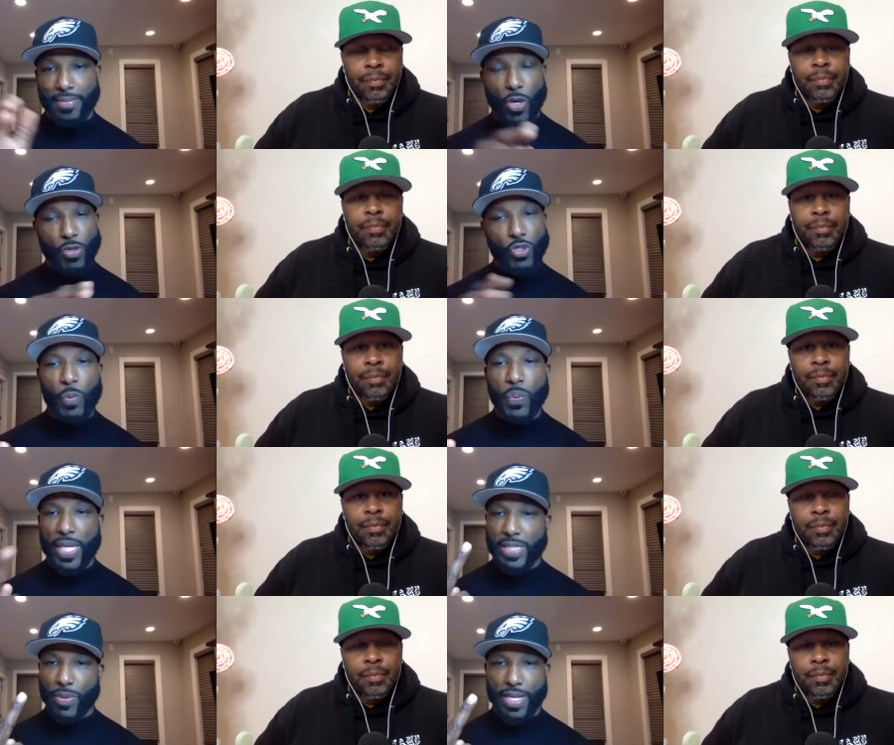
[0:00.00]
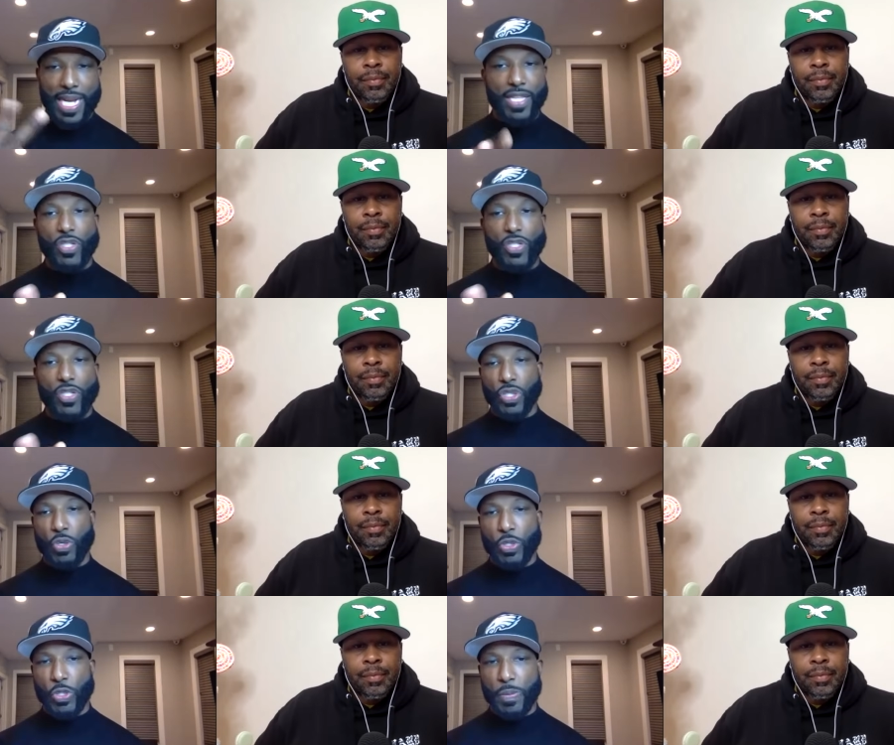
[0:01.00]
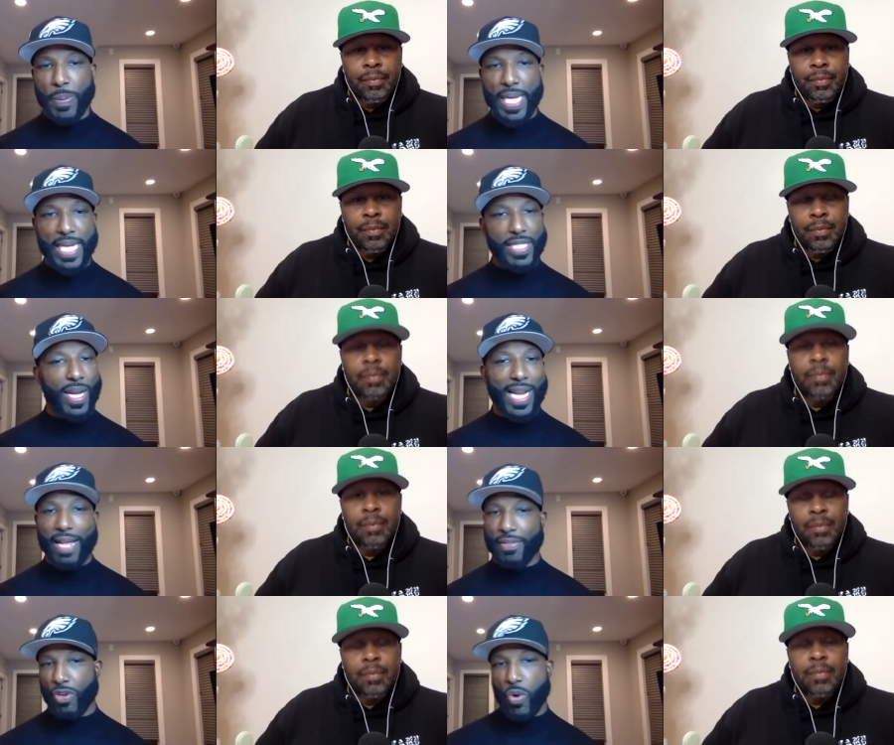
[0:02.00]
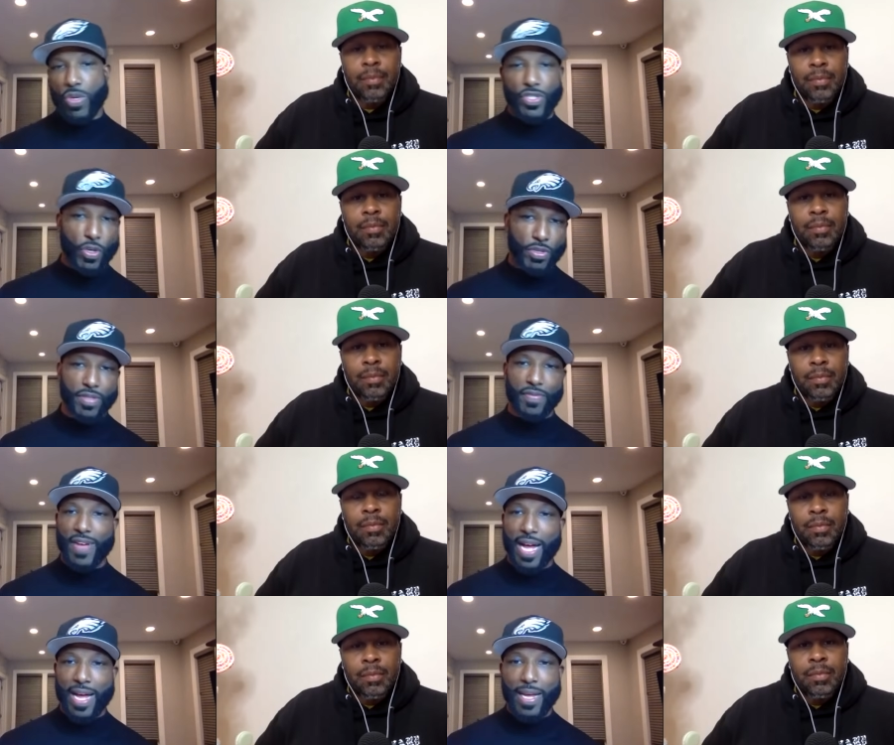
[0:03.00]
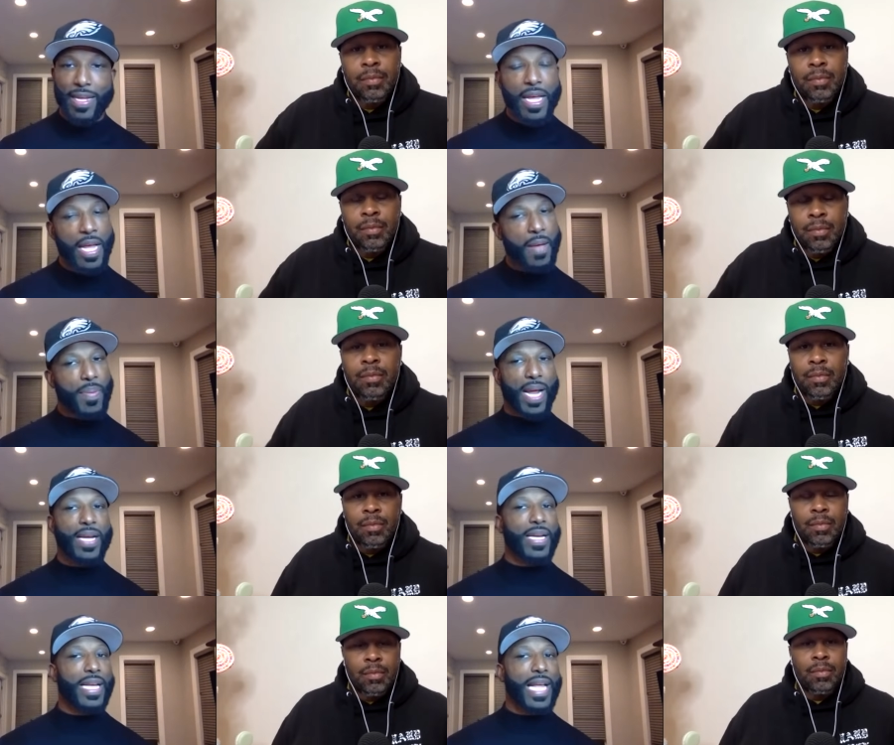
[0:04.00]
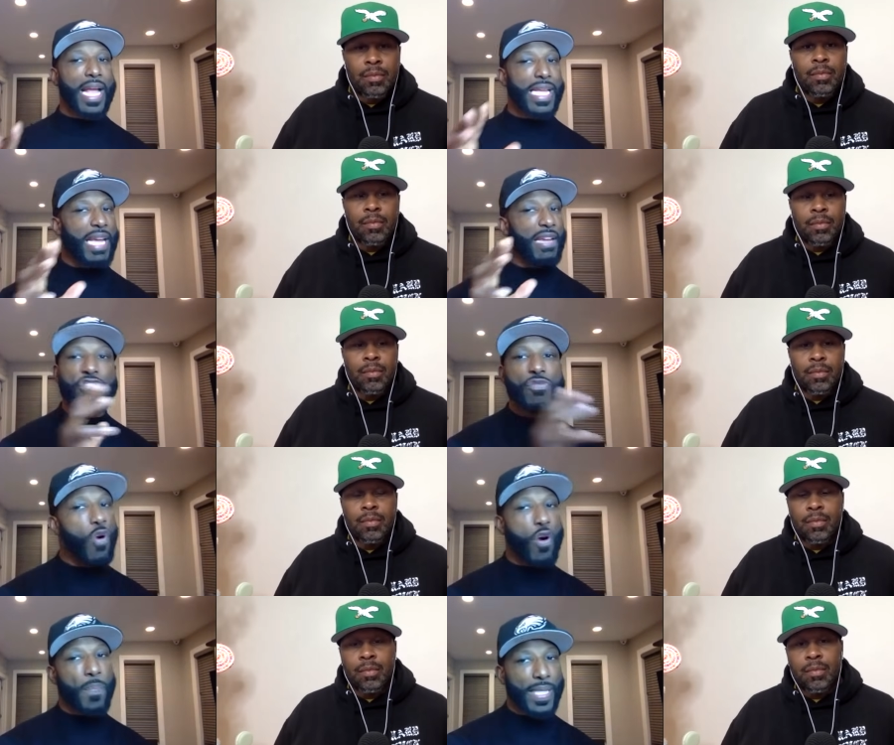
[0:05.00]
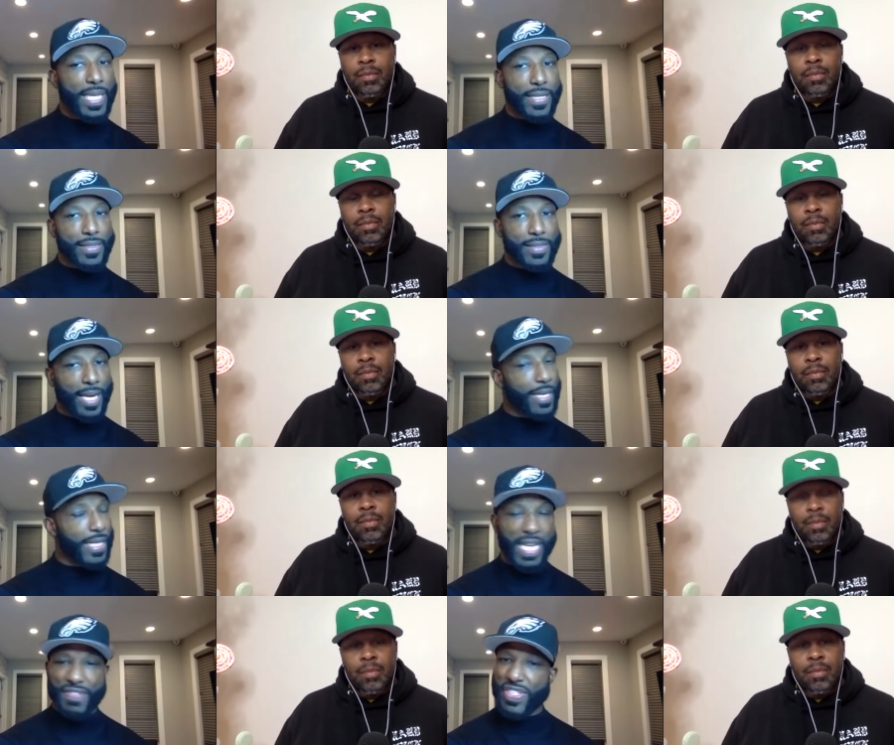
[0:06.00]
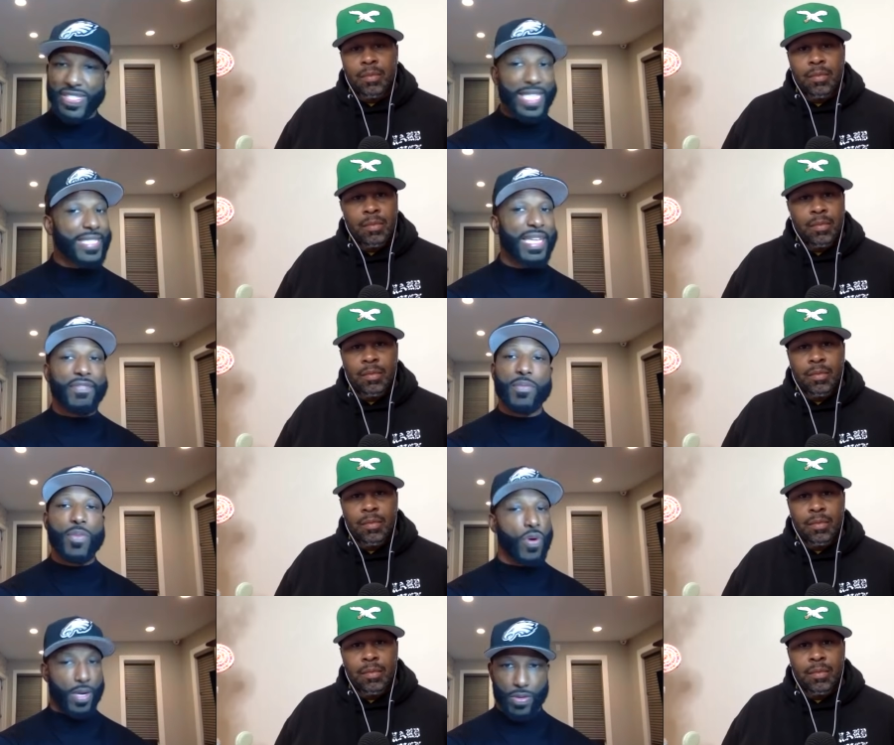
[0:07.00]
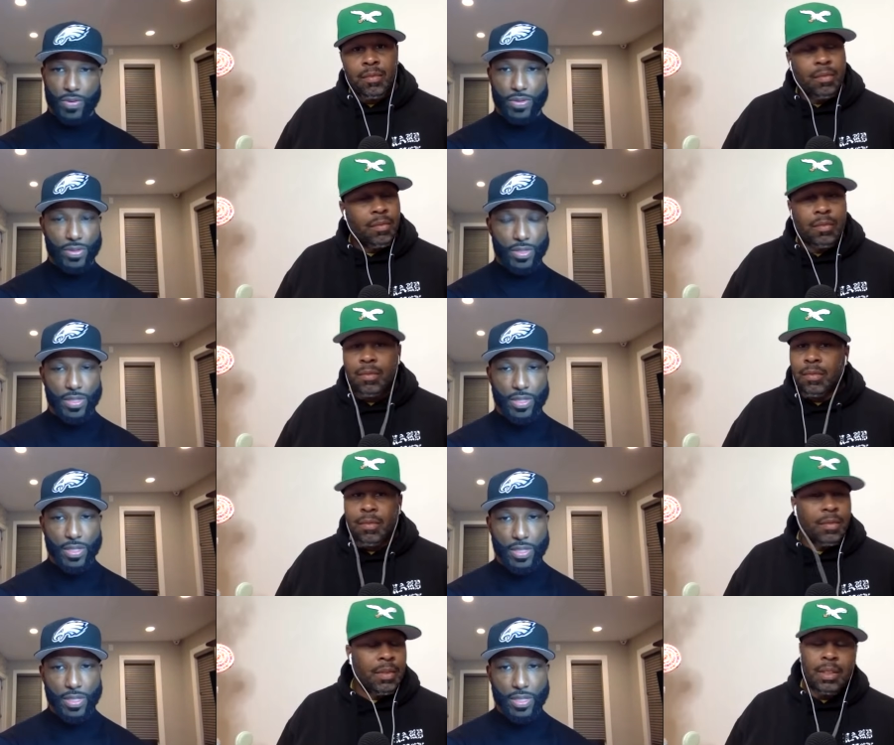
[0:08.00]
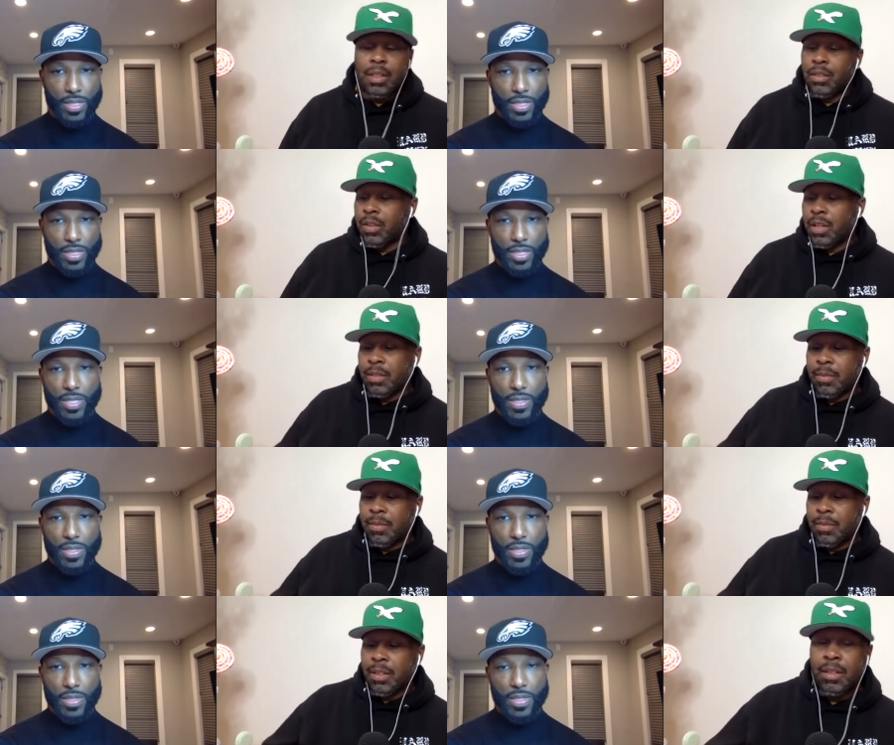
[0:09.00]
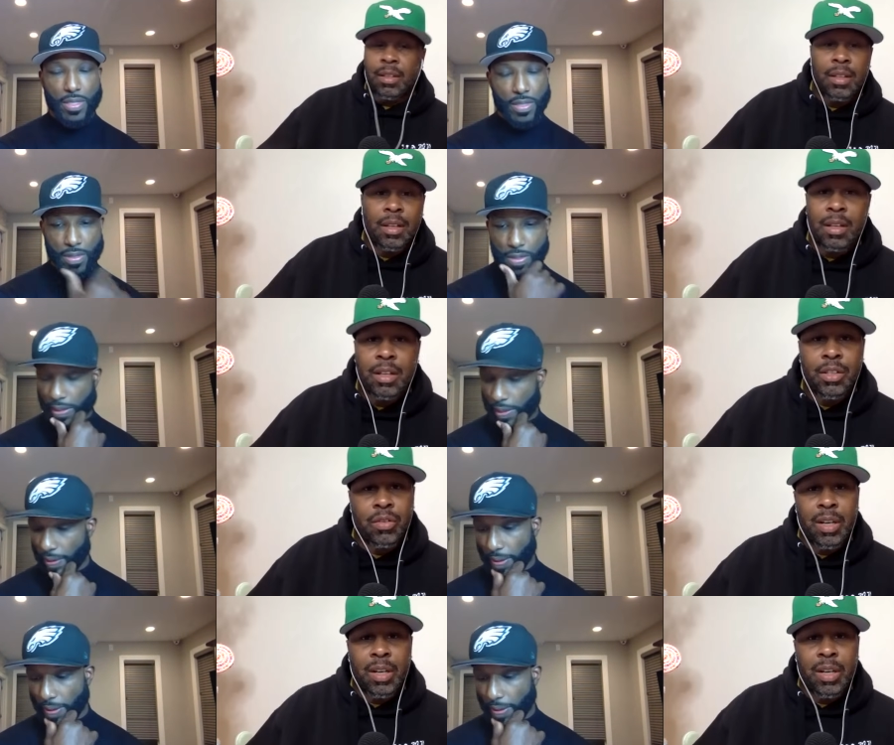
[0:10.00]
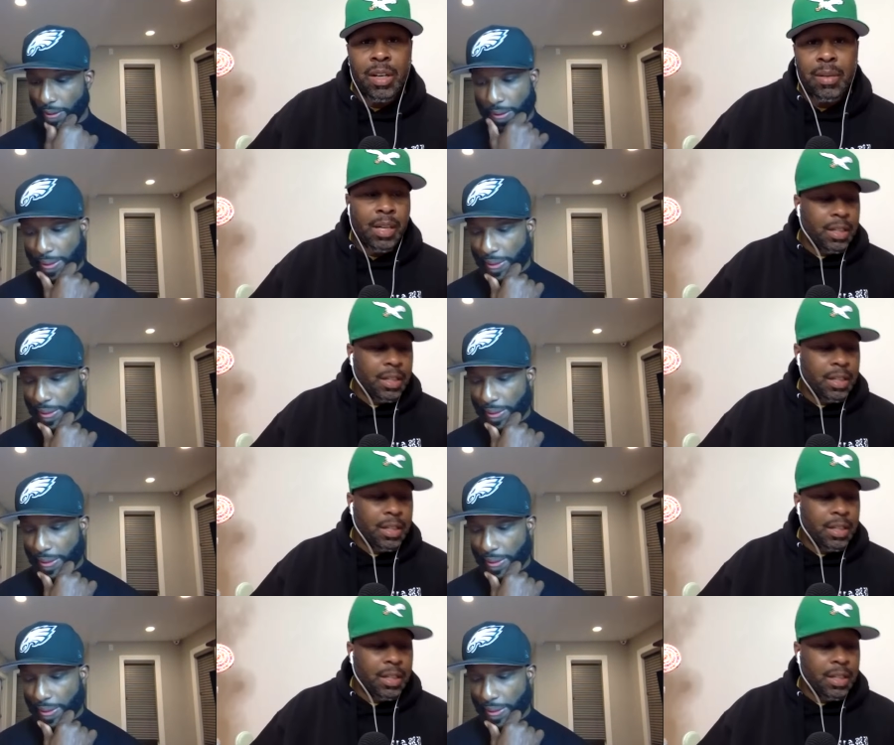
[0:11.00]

Speaker 1: Those two plays were together, so those two plays, so I didn't have to go and search and find. But I could have got gave you more plays. I could have gave you six, seven more of those. That's crazy. That was a great
Speaker 2: breakdown,